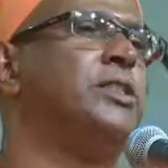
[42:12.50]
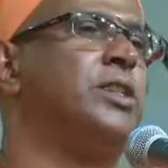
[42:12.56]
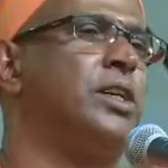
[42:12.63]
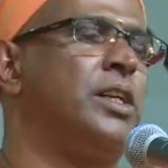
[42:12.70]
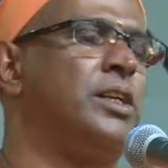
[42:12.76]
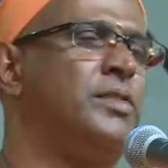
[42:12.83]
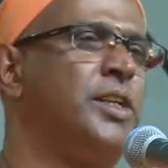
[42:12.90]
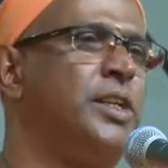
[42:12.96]
on
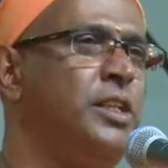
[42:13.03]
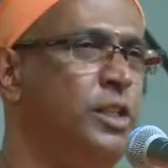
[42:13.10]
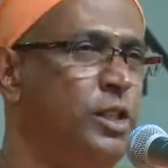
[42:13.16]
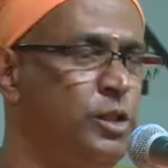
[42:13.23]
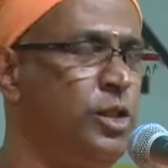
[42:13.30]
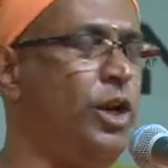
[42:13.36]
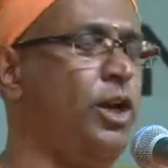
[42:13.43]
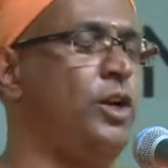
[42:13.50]
our
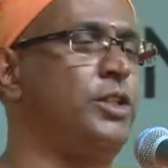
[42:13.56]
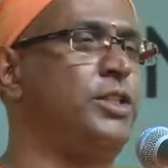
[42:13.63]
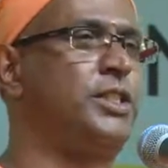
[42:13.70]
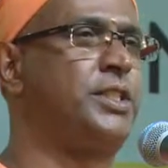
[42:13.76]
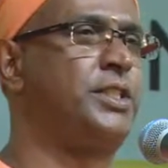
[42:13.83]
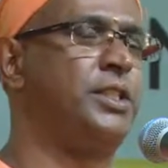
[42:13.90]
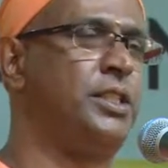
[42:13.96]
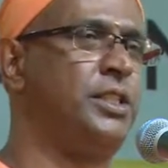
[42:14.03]

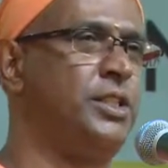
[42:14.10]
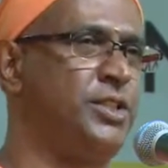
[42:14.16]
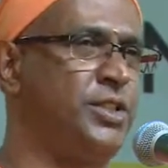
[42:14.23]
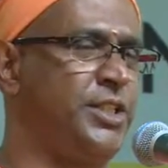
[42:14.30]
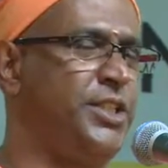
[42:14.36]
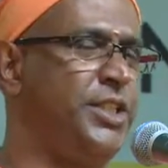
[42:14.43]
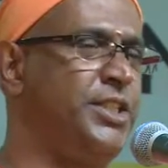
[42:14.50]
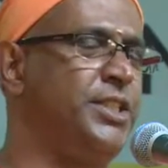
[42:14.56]
thoughts,
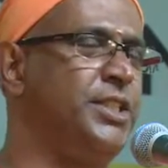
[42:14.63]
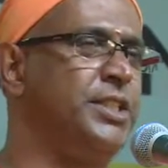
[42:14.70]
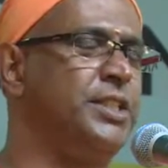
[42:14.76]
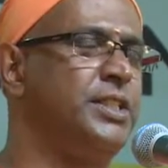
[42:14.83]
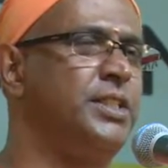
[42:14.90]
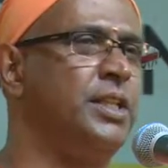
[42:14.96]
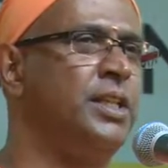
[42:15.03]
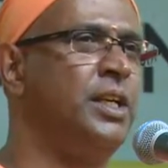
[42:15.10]

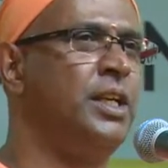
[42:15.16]
suggestions.